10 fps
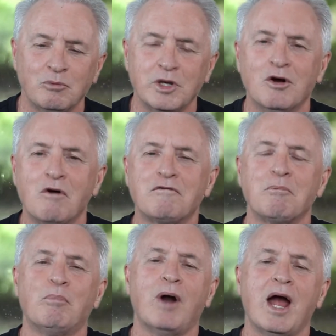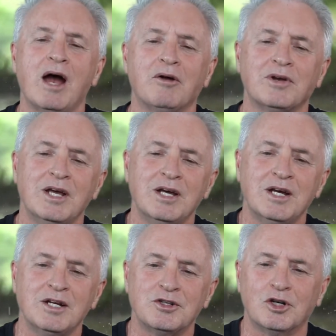We go from brown
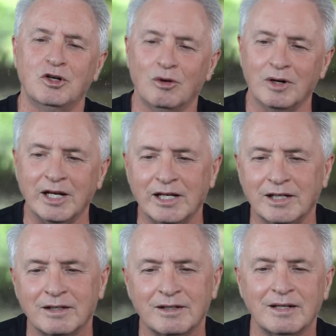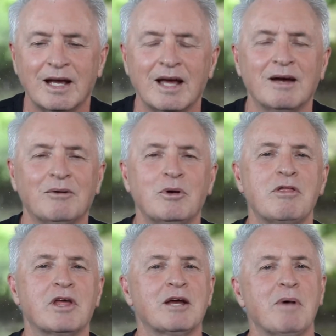to green. What do
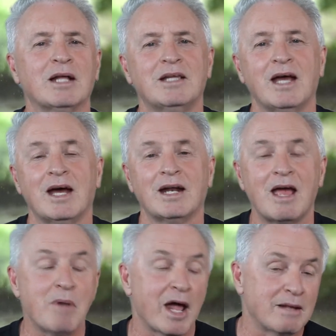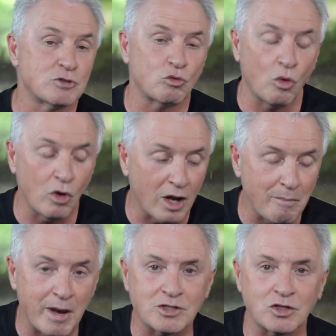you think about that? Hey, my name is Royal.
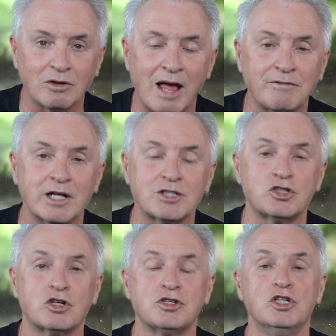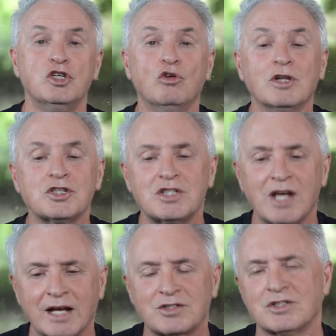I'm pastor of Life Connection Church in Euless,
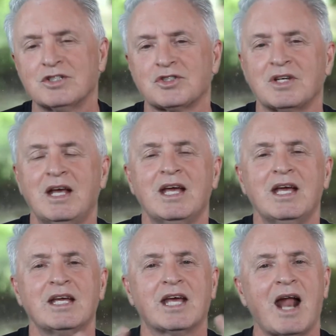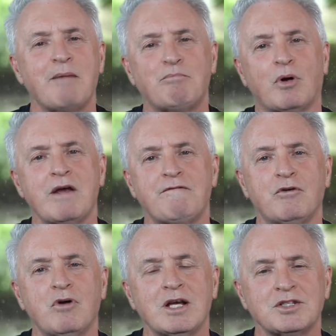Texas. Can I pray
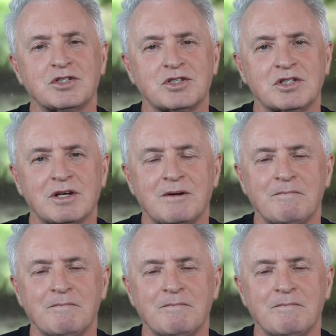for us?